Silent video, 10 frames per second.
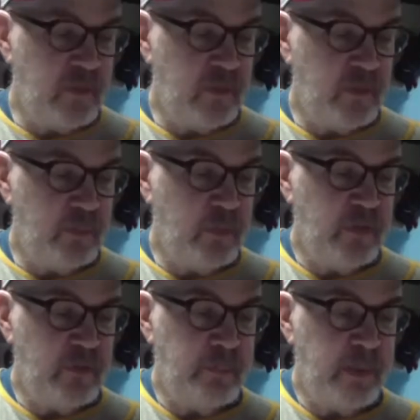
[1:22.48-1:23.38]
this book
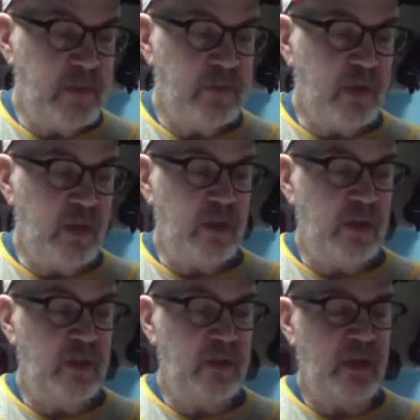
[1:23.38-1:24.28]
is based on
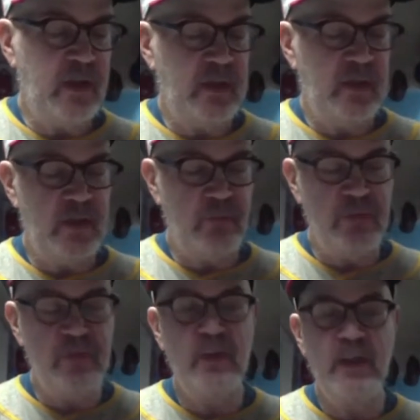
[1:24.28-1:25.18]
a
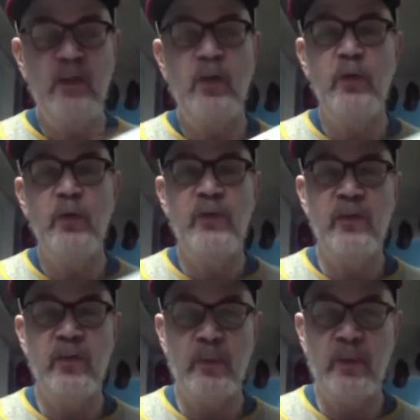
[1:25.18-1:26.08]
recently closed
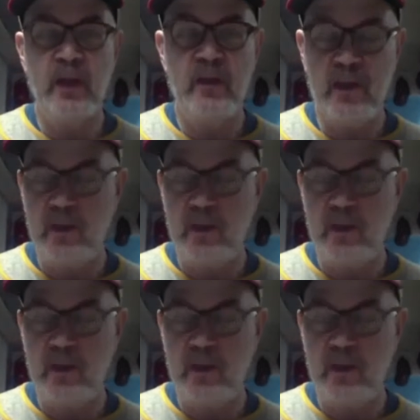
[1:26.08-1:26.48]
exhibit at the